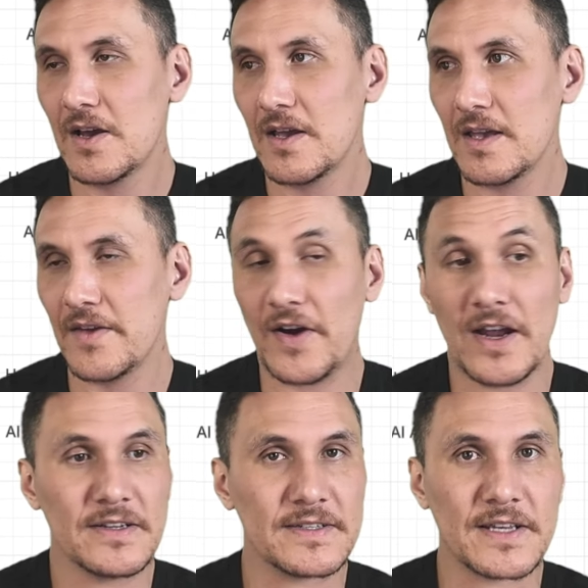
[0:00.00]
If I
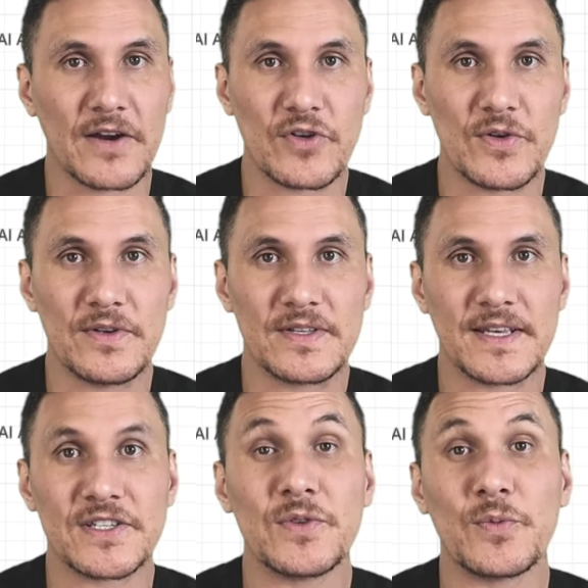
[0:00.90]
had a discovery
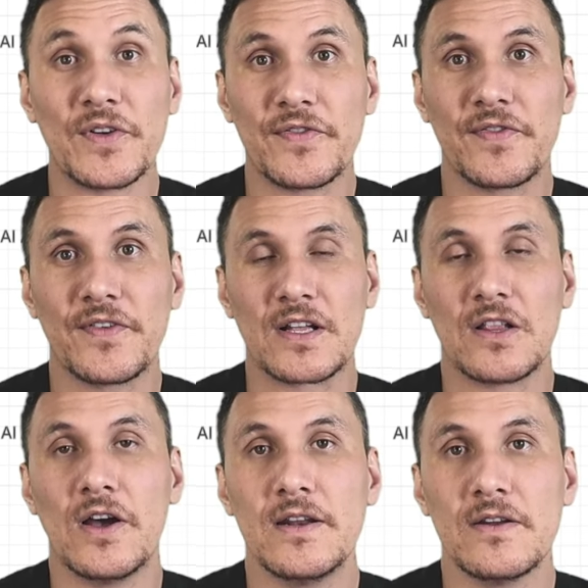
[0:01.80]
session with a
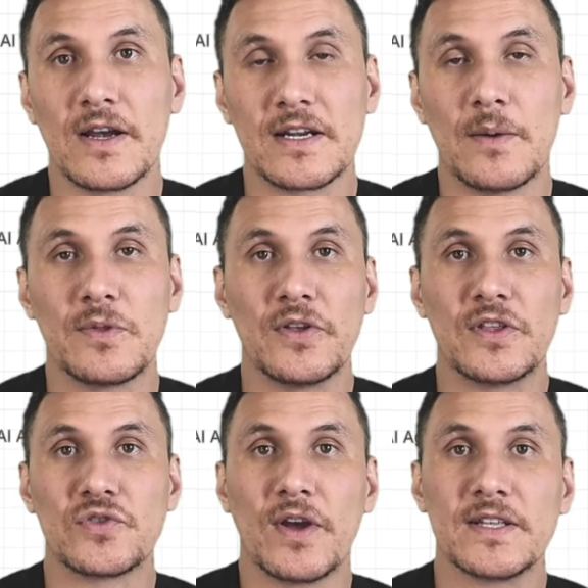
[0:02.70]
client, I can upload the
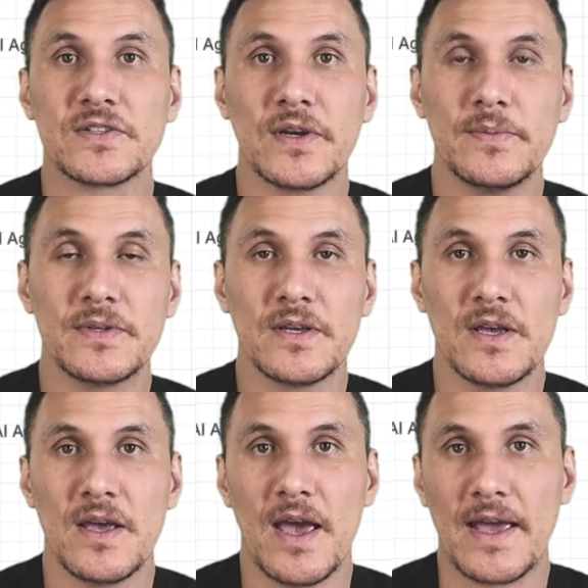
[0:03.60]
transcript
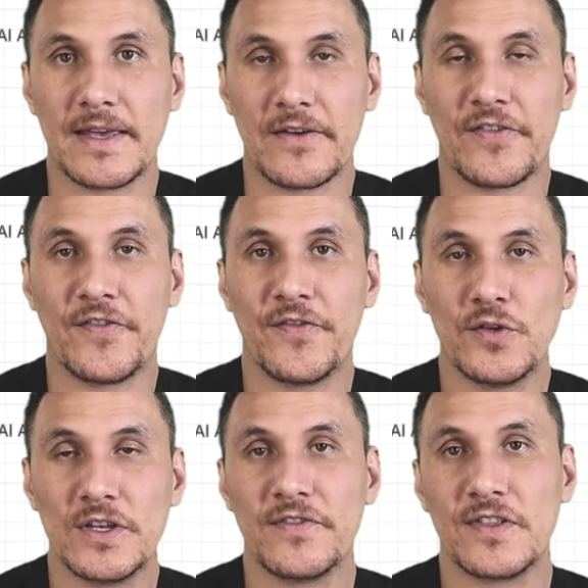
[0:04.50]
and get
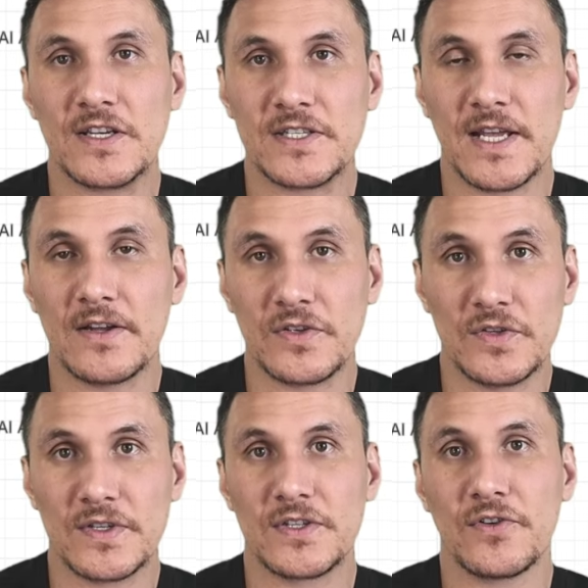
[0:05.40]
fully fleshed out
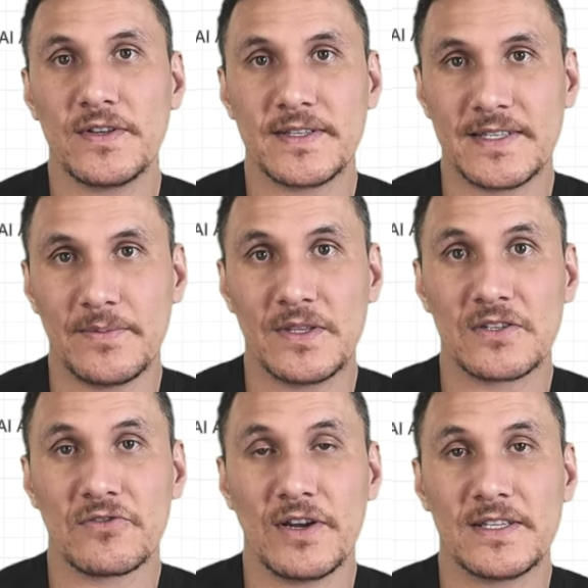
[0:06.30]
user stories, acceptance
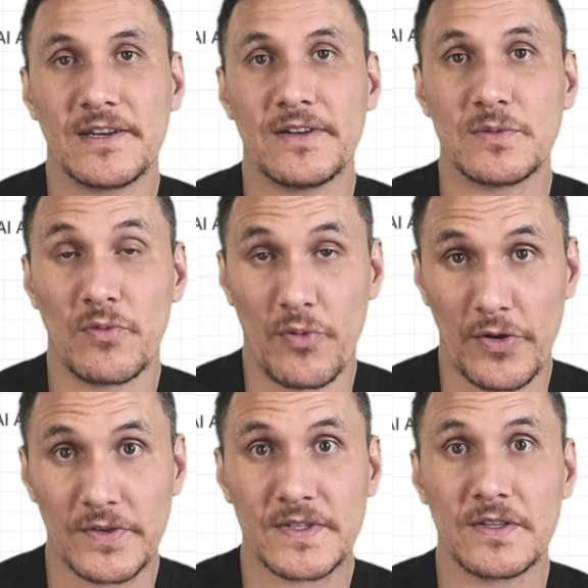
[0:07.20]
criteria,
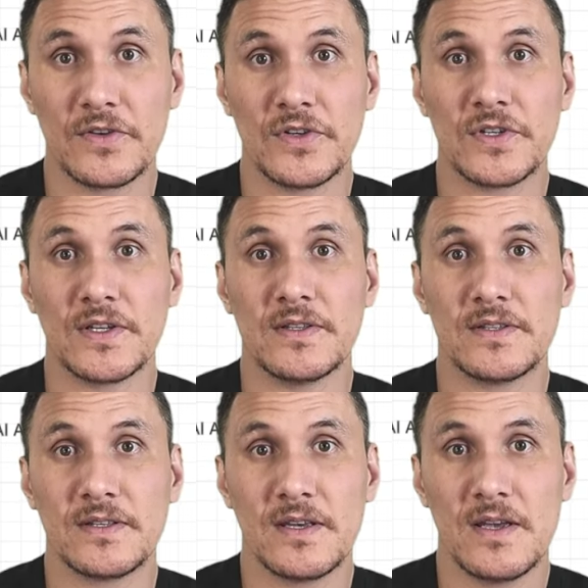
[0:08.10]
proposed
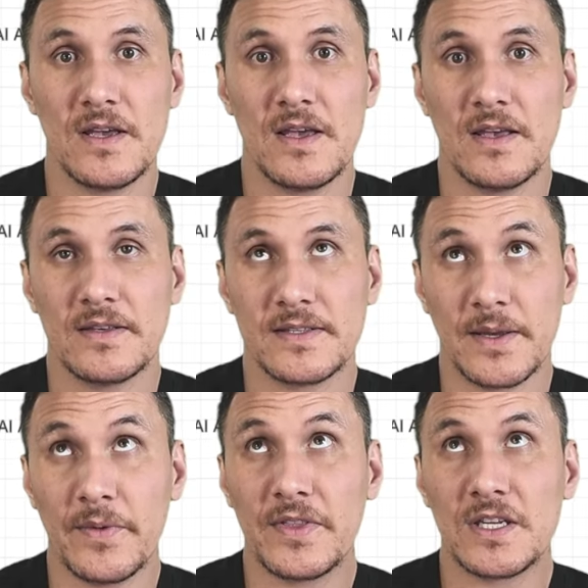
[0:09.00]
solutions,
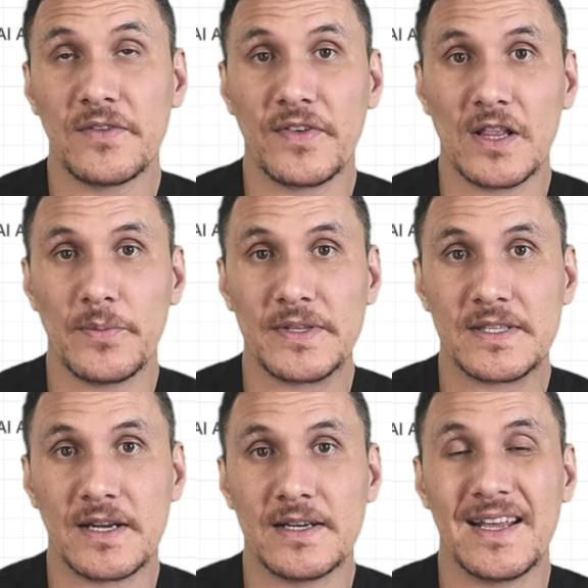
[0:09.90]
some of the development
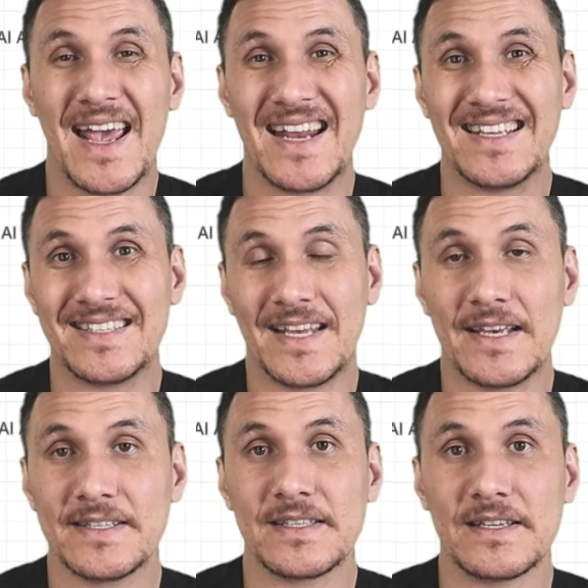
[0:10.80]
done, and it
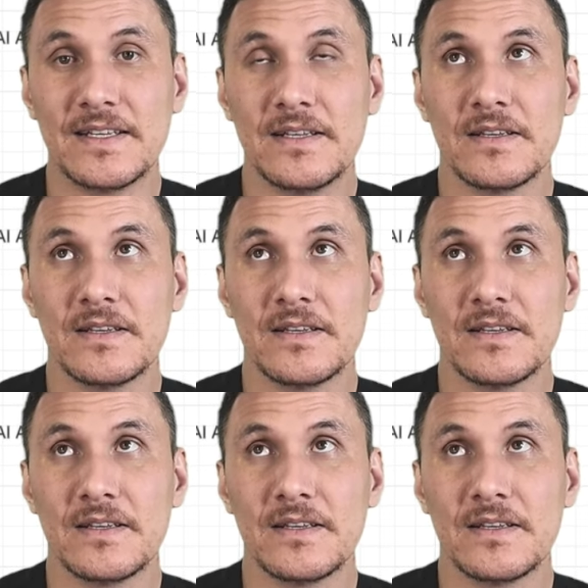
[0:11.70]
tested